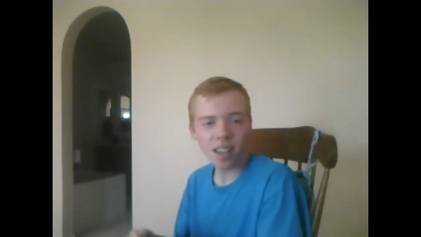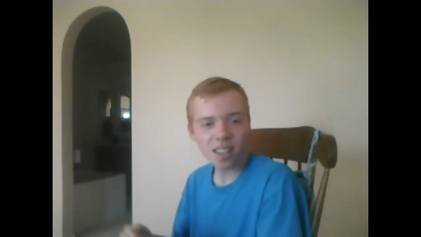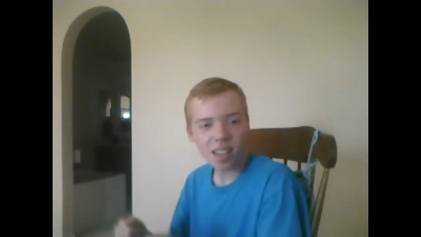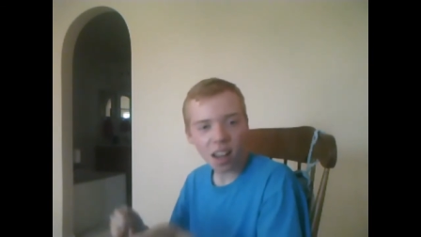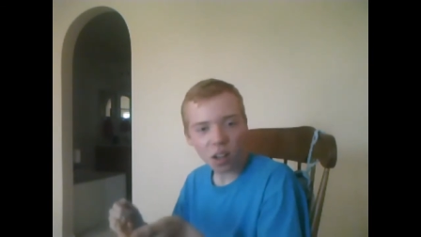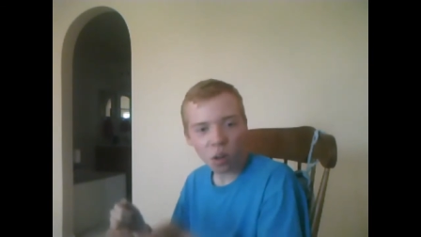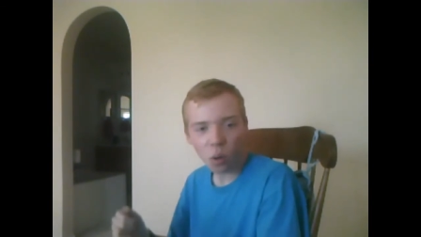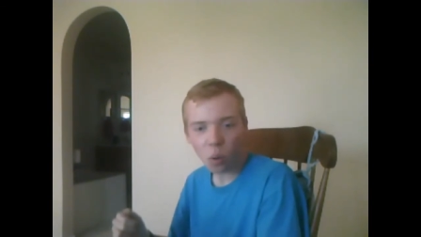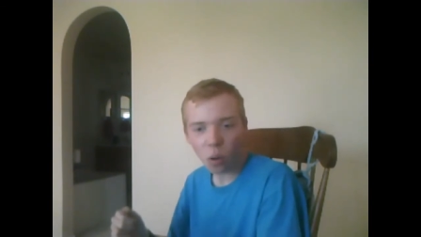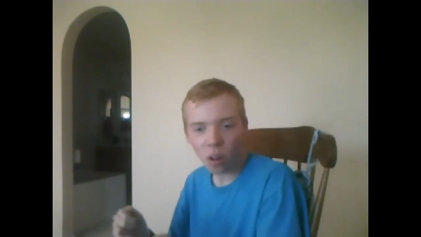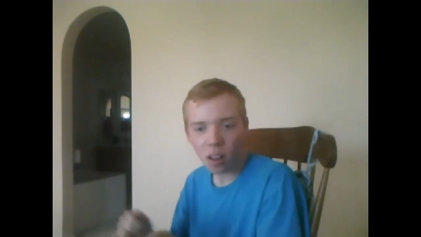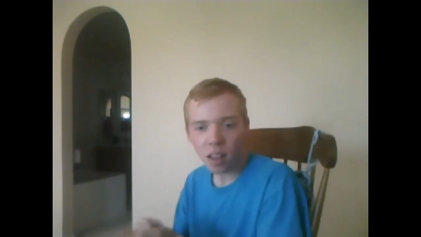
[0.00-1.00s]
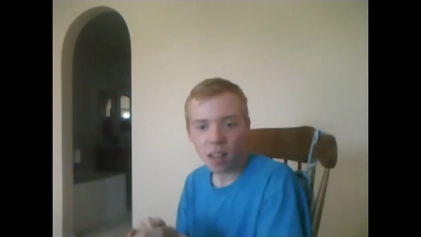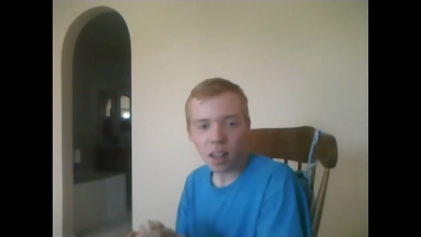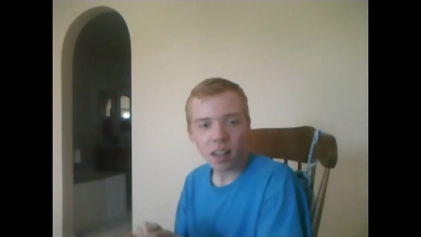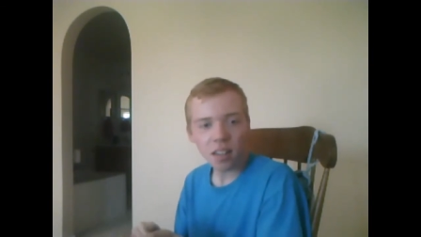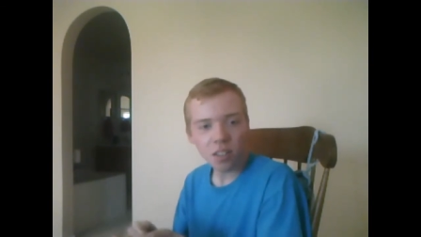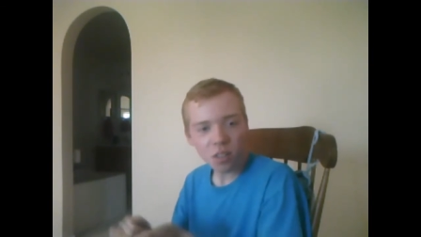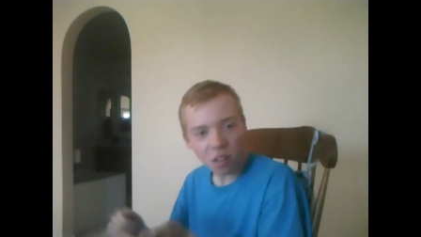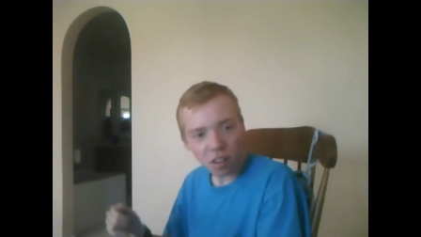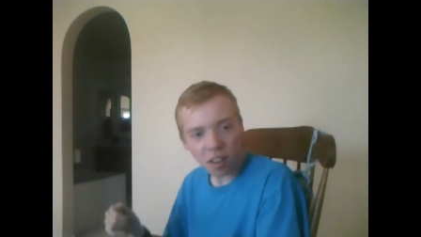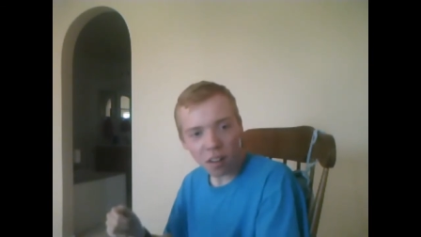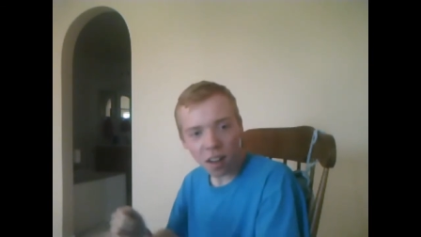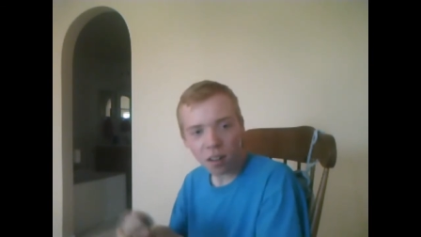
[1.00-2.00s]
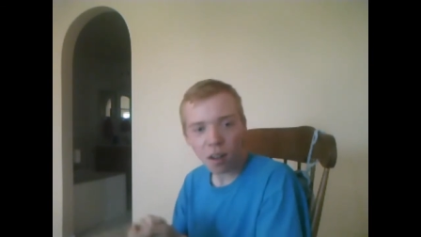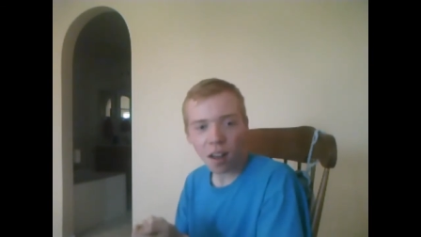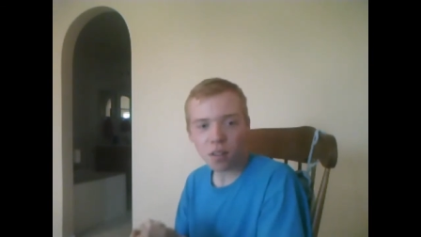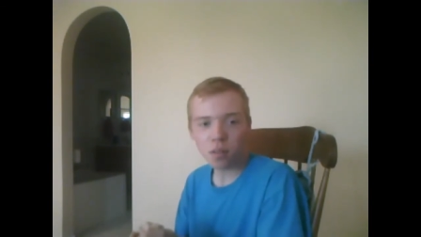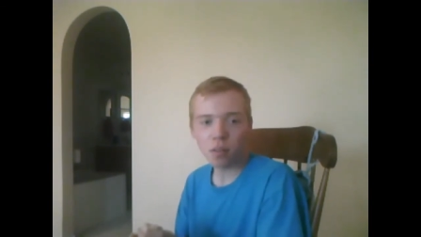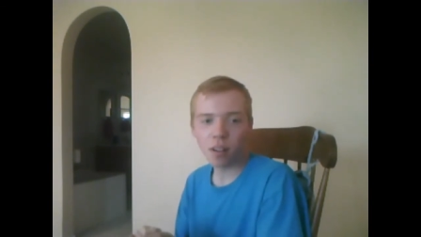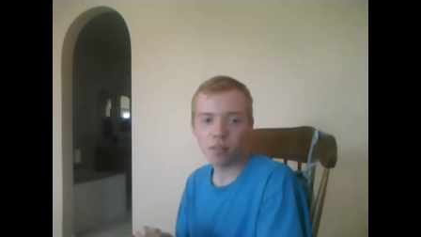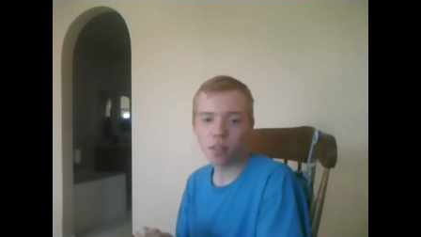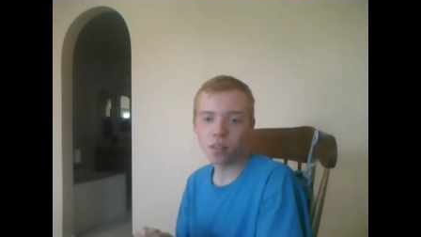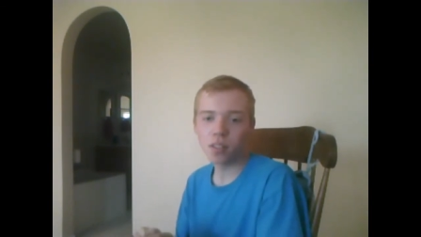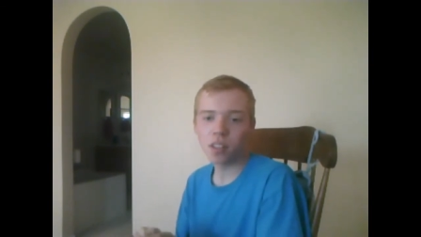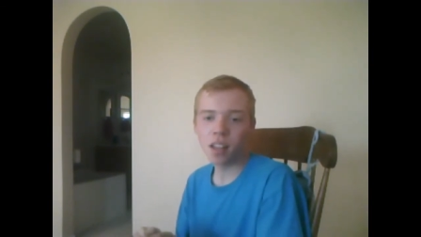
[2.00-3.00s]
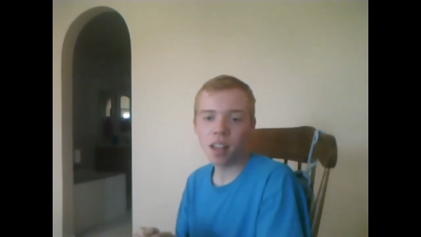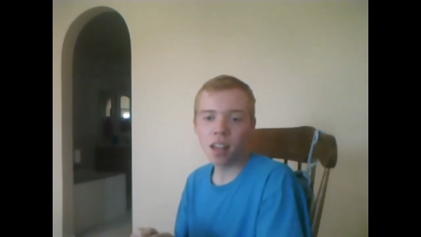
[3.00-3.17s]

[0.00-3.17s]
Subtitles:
Isn't that cool? Did you know that you had a house of refuge?